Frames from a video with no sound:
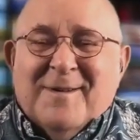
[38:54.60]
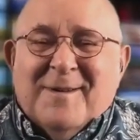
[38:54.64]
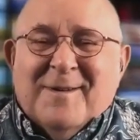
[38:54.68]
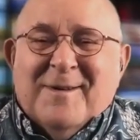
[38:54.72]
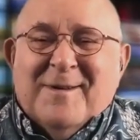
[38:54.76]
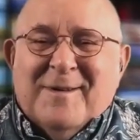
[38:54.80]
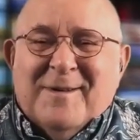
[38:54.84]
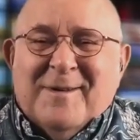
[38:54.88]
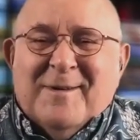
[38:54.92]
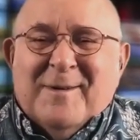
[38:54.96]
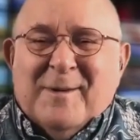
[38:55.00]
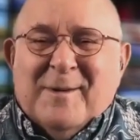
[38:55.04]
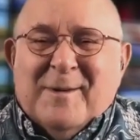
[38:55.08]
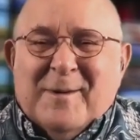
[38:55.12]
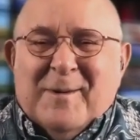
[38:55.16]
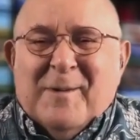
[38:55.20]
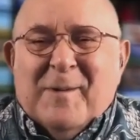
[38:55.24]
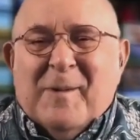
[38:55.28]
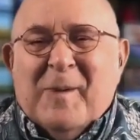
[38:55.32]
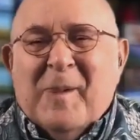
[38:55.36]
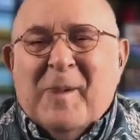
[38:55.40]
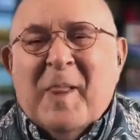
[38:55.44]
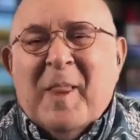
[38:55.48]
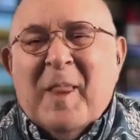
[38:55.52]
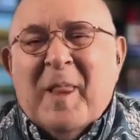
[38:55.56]

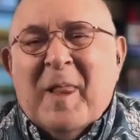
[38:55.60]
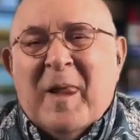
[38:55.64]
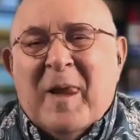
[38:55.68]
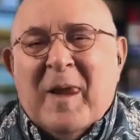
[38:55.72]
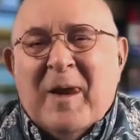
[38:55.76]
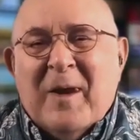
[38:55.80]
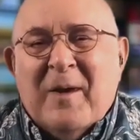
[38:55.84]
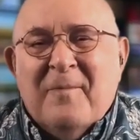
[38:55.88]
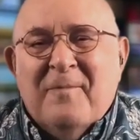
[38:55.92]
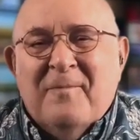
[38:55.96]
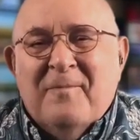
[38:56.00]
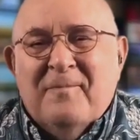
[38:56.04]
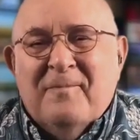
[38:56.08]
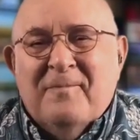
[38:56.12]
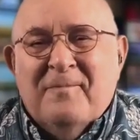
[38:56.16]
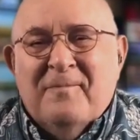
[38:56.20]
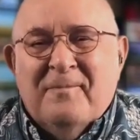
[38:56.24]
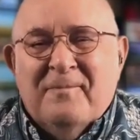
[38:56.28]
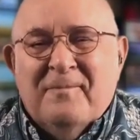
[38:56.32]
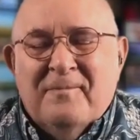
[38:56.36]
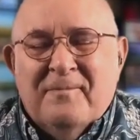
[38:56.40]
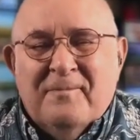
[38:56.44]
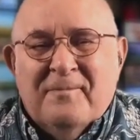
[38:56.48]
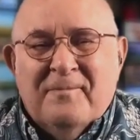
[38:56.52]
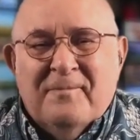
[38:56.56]

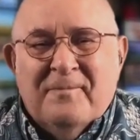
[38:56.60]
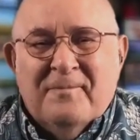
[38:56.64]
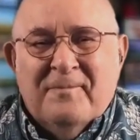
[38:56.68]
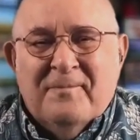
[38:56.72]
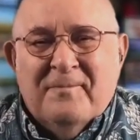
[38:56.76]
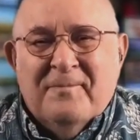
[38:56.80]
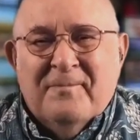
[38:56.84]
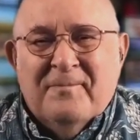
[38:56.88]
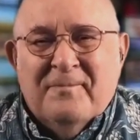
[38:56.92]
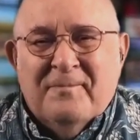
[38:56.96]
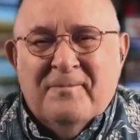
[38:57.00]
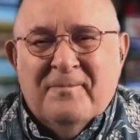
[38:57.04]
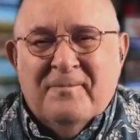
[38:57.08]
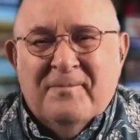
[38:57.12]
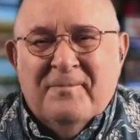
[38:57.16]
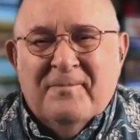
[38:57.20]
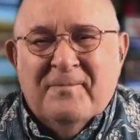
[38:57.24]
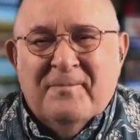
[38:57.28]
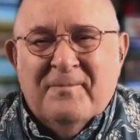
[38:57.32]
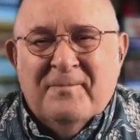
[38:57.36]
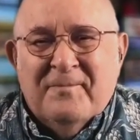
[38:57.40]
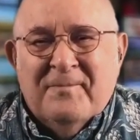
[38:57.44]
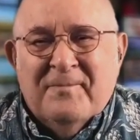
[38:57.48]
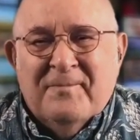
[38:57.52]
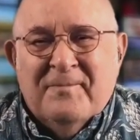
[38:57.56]

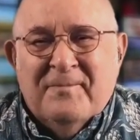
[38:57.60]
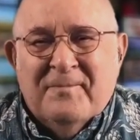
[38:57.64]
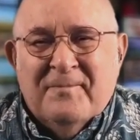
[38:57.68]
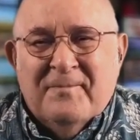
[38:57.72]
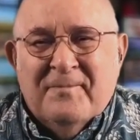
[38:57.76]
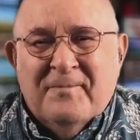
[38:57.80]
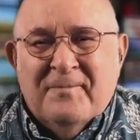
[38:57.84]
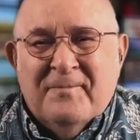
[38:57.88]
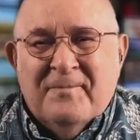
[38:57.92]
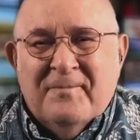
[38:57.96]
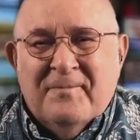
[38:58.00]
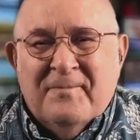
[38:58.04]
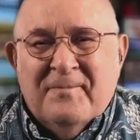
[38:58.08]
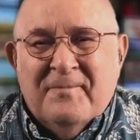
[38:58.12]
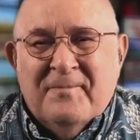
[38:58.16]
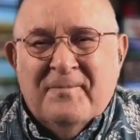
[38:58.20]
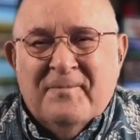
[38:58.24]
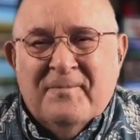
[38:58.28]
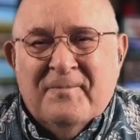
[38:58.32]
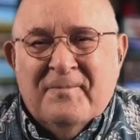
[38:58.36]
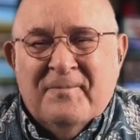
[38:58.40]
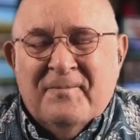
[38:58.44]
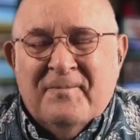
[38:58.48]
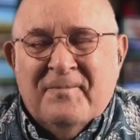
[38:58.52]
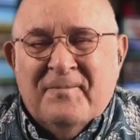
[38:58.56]

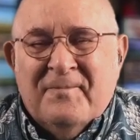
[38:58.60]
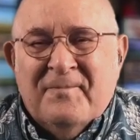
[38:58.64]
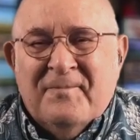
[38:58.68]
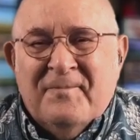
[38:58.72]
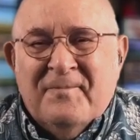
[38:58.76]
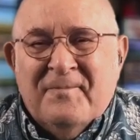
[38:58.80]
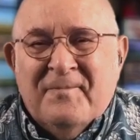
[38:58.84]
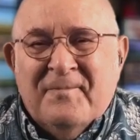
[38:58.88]
This person isn't speaking.